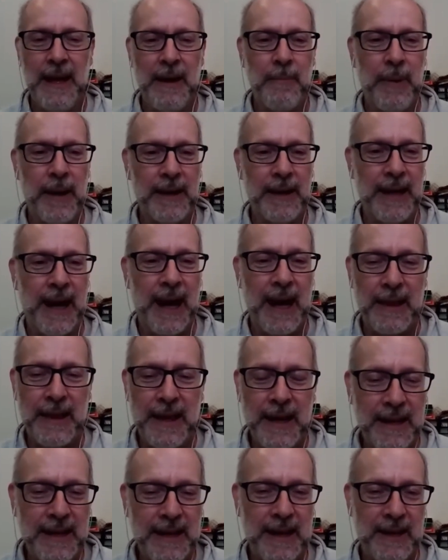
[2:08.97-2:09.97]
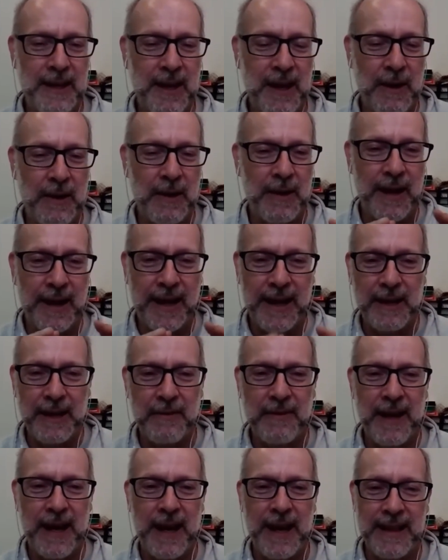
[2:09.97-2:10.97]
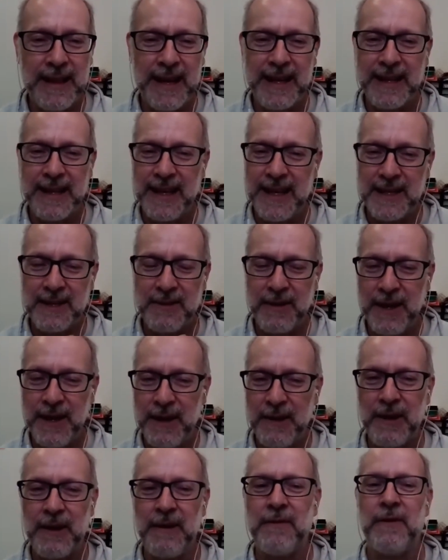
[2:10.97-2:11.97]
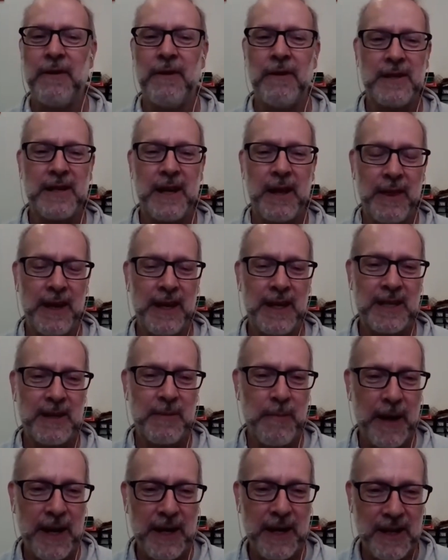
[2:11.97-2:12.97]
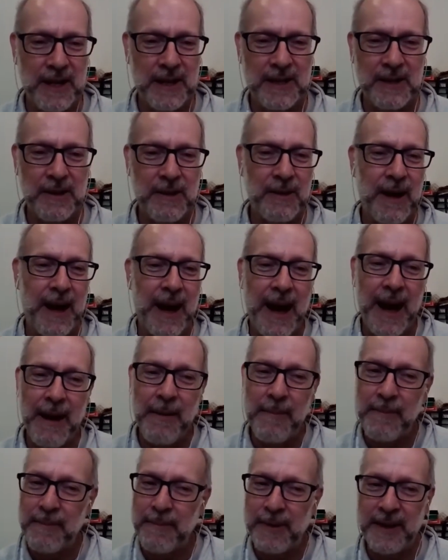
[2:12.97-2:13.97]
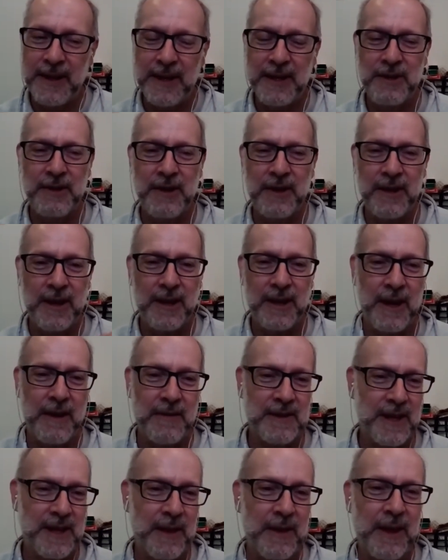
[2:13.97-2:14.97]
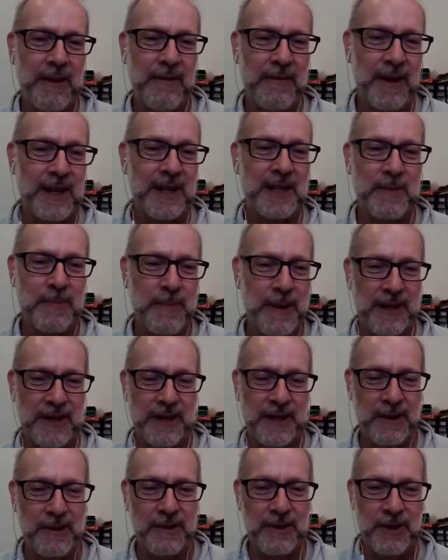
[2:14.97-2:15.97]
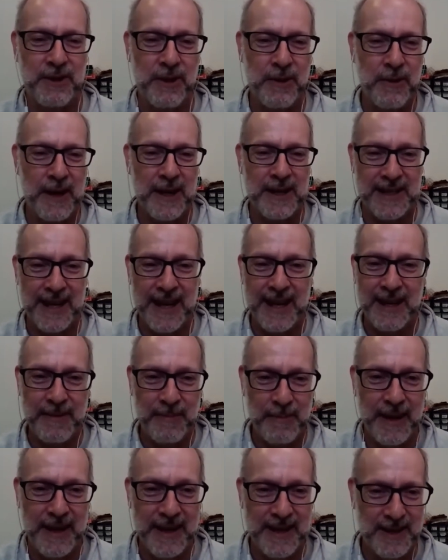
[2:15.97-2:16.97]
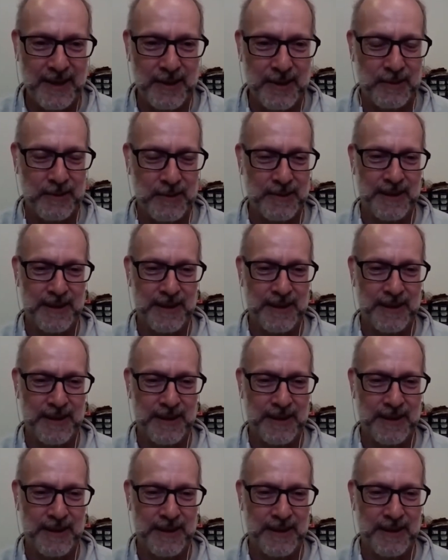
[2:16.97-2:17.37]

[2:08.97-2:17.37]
But I think that you're a kind of guy that is really looking for something special. So I'm pretty sure that you have something very special to show us, and please do.